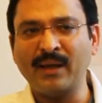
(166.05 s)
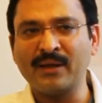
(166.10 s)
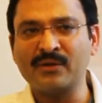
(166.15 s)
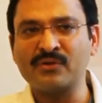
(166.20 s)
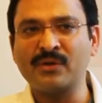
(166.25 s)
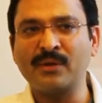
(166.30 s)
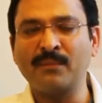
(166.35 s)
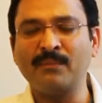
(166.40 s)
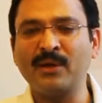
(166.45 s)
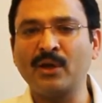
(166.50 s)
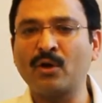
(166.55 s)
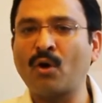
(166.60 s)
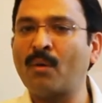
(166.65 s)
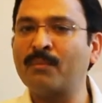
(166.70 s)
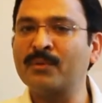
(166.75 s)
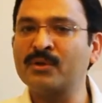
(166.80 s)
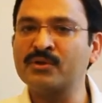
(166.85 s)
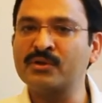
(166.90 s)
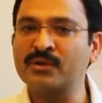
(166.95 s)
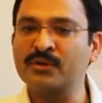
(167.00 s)
extremely
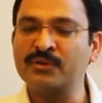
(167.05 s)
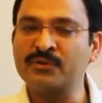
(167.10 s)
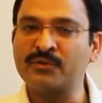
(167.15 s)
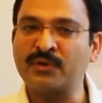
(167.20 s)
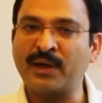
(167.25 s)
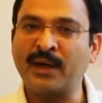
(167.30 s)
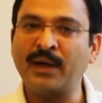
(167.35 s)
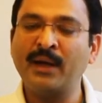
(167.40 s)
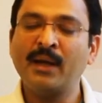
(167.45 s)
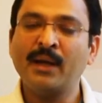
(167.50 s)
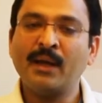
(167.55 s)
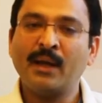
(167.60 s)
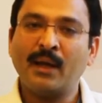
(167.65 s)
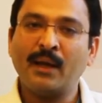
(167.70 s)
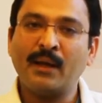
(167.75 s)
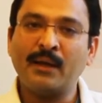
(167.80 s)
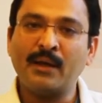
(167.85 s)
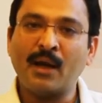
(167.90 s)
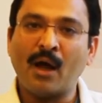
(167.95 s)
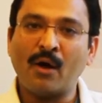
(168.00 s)
common surgery
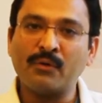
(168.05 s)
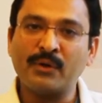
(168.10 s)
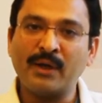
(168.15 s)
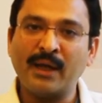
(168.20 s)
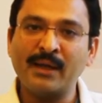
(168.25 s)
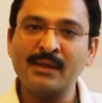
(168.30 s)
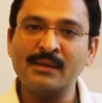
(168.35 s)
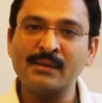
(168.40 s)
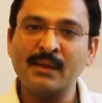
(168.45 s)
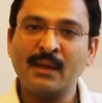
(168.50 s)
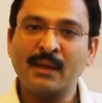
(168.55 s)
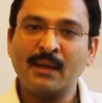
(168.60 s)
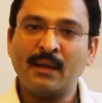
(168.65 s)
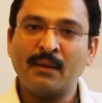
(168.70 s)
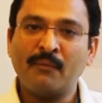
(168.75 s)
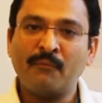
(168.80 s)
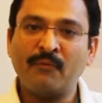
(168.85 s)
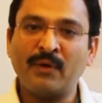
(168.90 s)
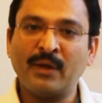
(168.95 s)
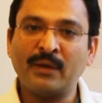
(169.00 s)
in nowadays,
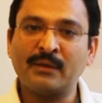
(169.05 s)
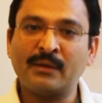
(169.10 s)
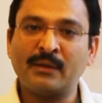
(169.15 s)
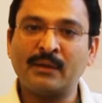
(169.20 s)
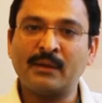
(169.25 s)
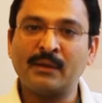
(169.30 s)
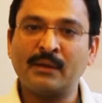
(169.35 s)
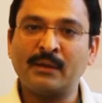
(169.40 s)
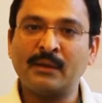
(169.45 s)
with